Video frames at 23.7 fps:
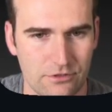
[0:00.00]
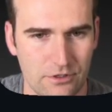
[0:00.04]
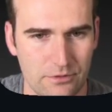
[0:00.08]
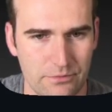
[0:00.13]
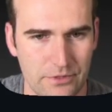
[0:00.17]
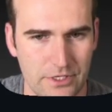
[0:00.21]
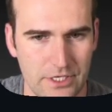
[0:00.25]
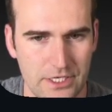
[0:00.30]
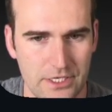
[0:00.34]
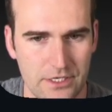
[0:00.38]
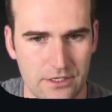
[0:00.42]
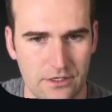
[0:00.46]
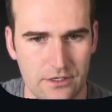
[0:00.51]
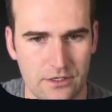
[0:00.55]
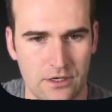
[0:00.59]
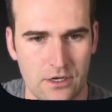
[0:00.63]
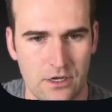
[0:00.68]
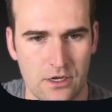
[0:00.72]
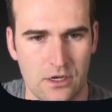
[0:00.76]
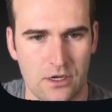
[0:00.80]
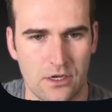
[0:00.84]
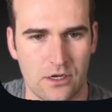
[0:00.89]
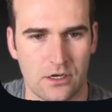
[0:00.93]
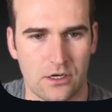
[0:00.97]
From there,
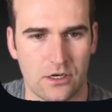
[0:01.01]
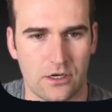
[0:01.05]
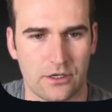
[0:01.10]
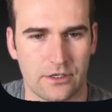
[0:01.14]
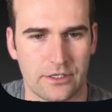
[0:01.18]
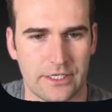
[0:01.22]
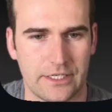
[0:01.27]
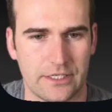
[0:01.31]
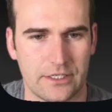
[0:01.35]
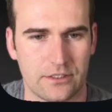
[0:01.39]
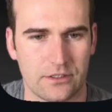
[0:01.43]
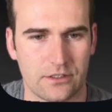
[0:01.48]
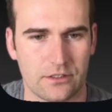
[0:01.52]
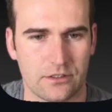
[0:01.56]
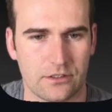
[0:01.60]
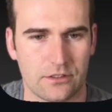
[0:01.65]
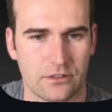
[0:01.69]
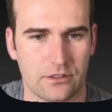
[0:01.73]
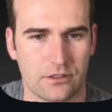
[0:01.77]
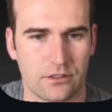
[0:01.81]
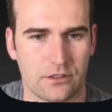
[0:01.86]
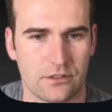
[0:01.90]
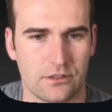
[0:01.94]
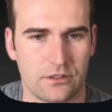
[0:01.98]
our
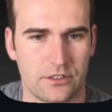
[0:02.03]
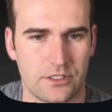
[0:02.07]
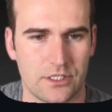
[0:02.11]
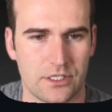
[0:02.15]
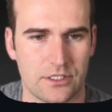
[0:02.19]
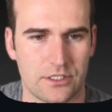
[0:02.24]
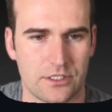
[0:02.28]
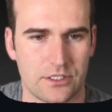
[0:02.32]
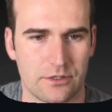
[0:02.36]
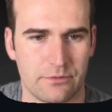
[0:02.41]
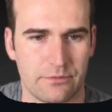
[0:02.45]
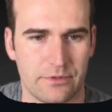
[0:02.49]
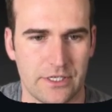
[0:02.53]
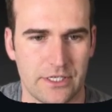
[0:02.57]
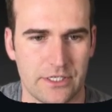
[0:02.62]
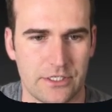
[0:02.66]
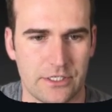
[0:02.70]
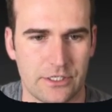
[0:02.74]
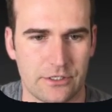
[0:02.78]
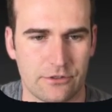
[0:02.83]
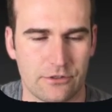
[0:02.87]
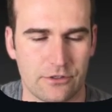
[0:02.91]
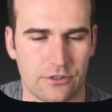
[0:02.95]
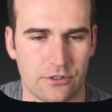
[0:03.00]
handler does some
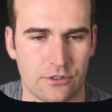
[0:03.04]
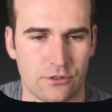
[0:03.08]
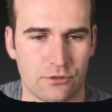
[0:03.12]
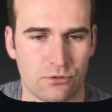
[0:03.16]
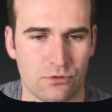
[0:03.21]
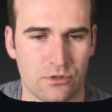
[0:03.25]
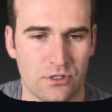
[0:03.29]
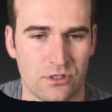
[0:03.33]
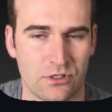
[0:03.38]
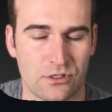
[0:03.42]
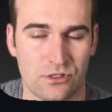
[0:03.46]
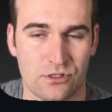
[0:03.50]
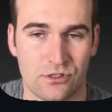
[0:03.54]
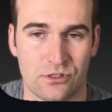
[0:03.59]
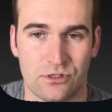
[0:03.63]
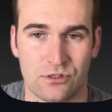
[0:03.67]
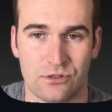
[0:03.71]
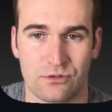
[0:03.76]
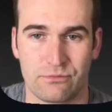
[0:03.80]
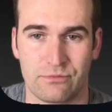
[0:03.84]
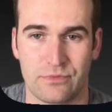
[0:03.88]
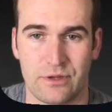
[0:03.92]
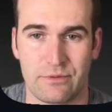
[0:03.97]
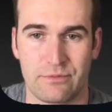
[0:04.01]
asynchronous work,
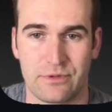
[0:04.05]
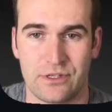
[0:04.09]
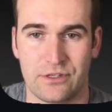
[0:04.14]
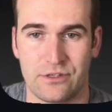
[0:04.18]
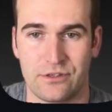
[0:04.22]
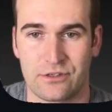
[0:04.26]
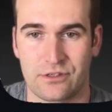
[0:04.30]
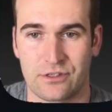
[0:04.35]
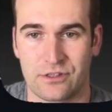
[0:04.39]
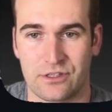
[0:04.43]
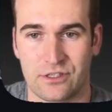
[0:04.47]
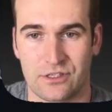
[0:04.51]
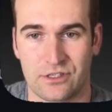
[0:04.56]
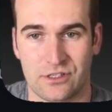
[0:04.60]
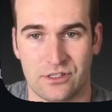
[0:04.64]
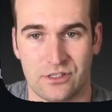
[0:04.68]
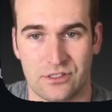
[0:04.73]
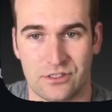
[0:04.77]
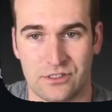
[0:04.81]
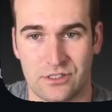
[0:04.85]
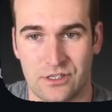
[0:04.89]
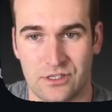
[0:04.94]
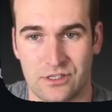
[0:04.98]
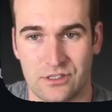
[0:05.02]
so maybe you could think of
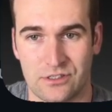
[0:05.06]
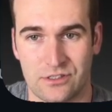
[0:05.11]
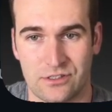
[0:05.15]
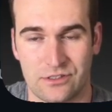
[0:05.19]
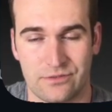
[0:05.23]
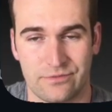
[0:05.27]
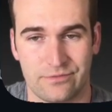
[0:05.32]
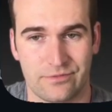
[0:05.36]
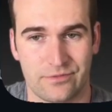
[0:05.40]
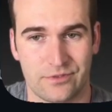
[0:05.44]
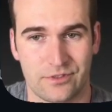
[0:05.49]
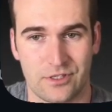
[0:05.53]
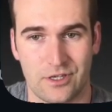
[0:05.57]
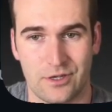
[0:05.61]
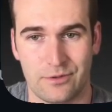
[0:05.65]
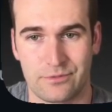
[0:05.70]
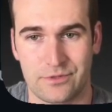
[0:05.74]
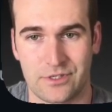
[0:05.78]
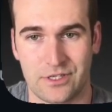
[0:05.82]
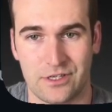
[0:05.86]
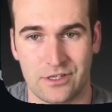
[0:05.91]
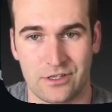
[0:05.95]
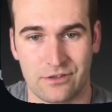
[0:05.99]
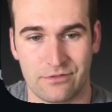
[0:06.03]
this as
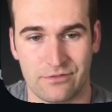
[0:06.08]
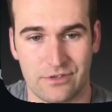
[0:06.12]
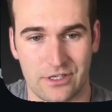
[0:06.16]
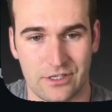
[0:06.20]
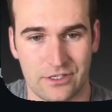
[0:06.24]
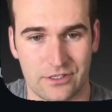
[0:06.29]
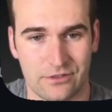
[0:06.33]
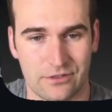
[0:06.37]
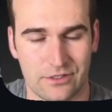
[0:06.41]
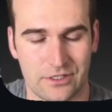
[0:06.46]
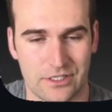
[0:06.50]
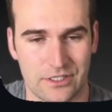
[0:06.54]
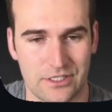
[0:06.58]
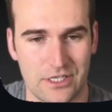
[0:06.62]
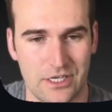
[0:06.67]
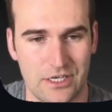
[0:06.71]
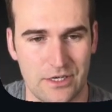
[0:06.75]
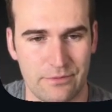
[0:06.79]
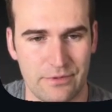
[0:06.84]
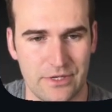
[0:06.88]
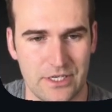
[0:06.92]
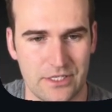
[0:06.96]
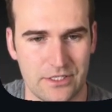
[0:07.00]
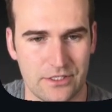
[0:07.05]
updating a value in a
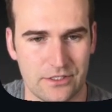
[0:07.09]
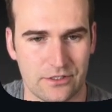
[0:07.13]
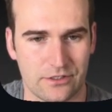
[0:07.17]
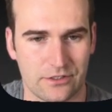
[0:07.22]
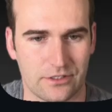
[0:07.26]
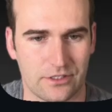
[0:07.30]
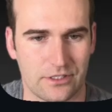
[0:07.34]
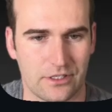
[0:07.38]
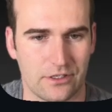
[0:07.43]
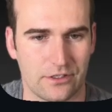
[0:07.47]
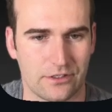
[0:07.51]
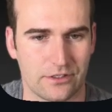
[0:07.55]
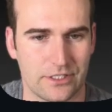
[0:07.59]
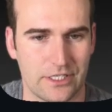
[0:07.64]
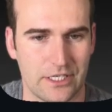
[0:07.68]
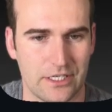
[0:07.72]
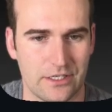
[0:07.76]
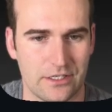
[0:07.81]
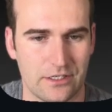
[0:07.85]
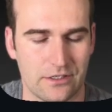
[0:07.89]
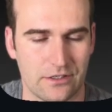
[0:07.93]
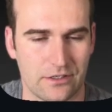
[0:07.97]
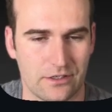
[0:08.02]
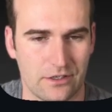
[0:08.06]
database or
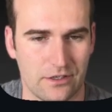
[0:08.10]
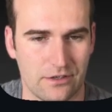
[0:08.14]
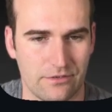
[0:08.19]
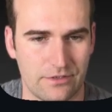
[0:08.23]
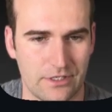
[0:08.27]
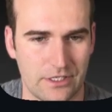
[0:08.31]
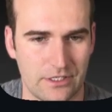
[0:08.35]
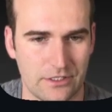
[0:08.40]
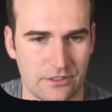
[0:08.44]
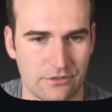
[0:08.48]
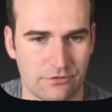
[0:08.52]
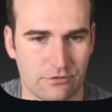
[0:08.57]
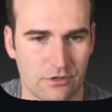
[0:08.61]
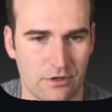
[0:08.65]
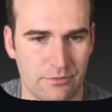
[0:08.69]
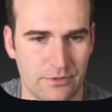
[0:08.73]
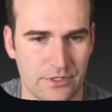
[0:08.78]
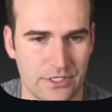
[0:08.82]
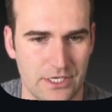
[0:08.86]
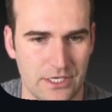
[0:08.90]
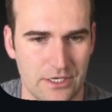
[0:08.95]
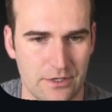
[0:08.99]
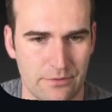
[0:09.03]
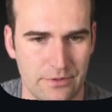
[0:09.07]
getting a value from
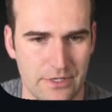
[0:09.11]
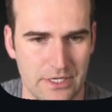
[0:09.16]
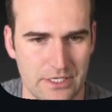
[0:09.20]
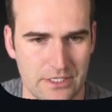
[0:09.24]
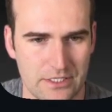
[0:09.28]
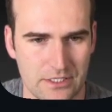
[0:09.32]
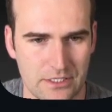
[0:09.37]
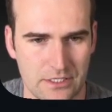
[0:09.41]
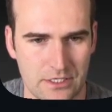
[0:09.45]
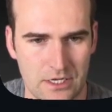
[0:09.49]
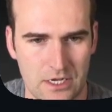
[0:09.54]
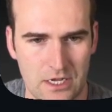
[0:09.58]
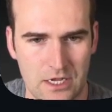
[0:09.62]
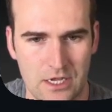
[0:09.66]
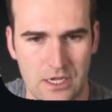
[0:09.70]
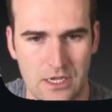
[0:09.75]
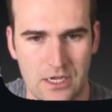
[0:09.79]
a database.